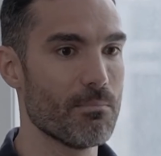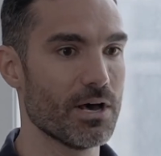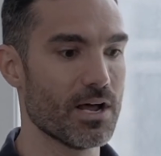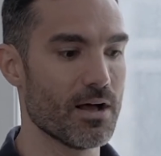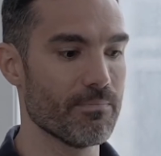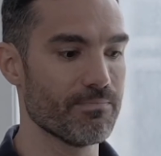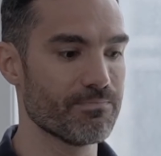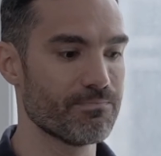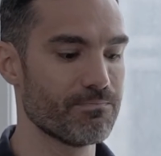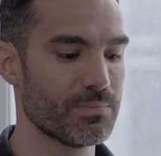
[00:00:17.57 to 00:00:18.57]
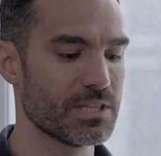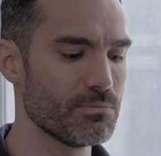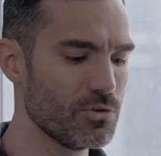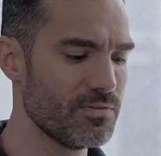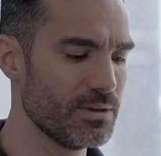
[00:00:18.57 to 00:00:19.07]
But um, but the
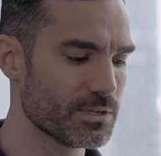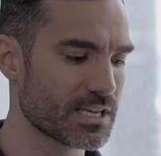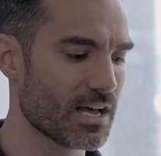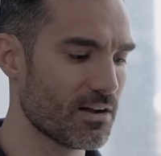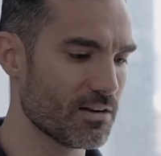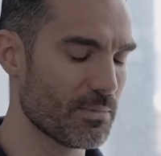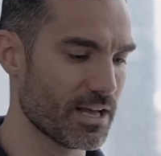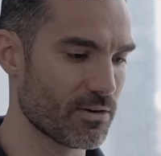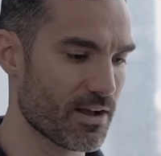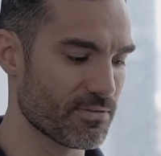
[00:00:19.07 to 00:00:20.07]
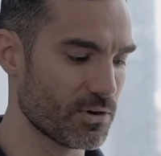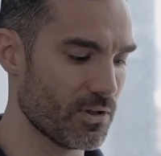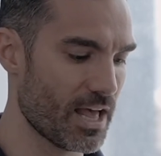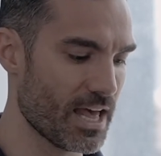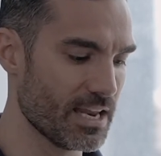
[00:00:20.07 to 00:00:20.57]
movie was kind of
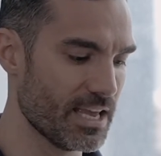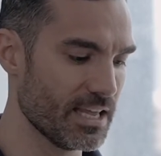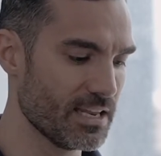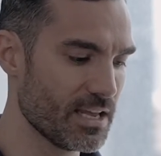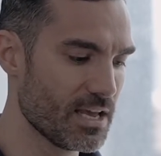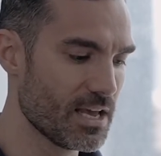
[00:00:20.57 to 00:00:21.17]
autobiographical, and it.